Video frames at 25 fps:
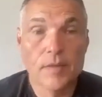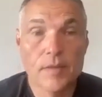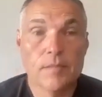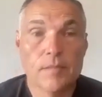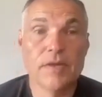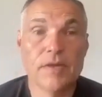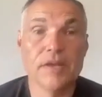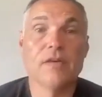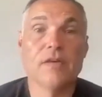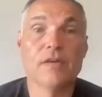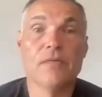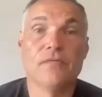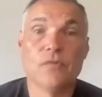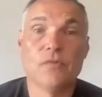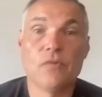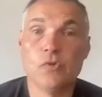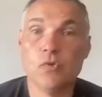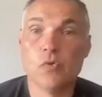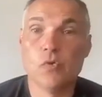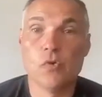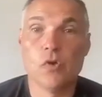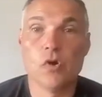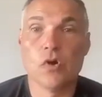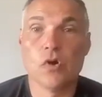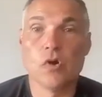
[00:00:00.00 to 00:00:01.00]
But if
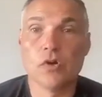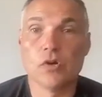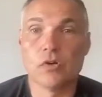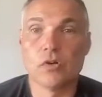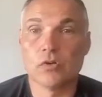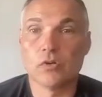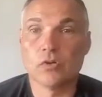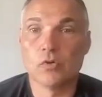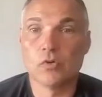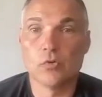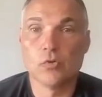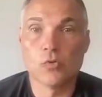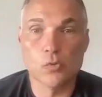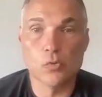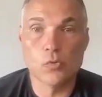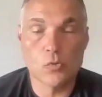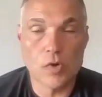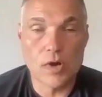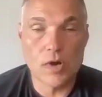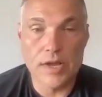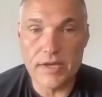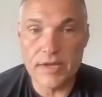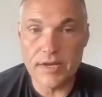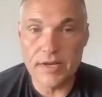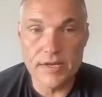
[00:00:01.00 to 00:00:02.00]
you are
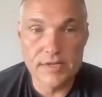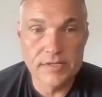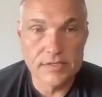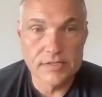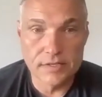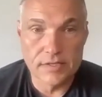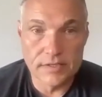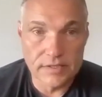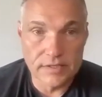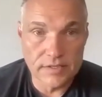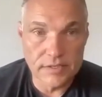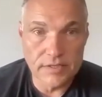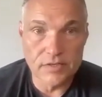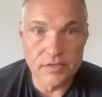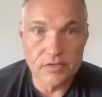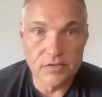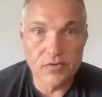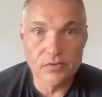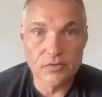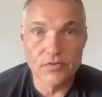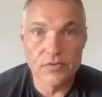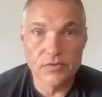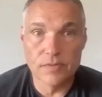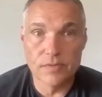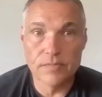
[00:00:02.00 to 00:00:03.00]
great as a
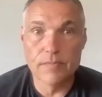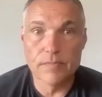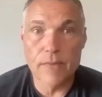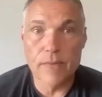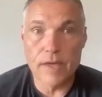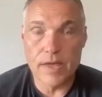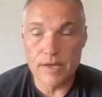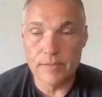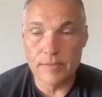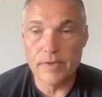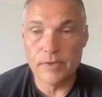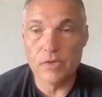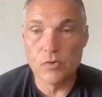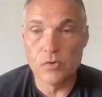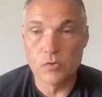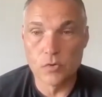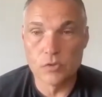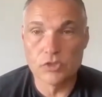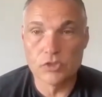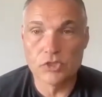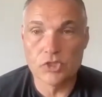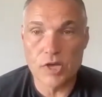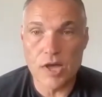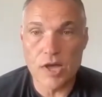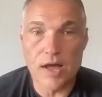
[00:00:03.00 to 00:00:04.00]
leader, then maybe
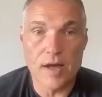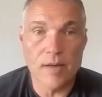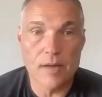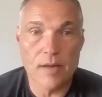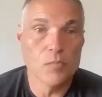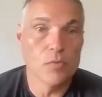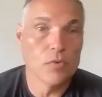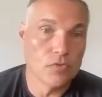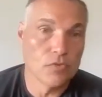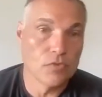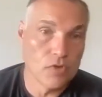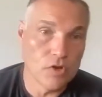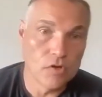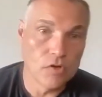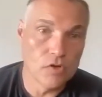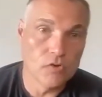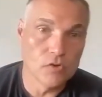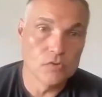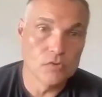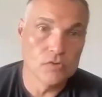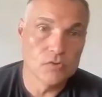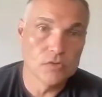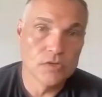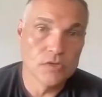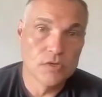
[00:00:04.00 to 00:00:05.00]
your job with
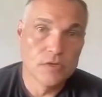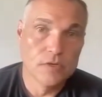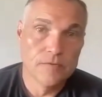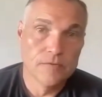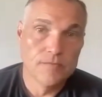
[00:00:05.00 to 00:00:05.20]
those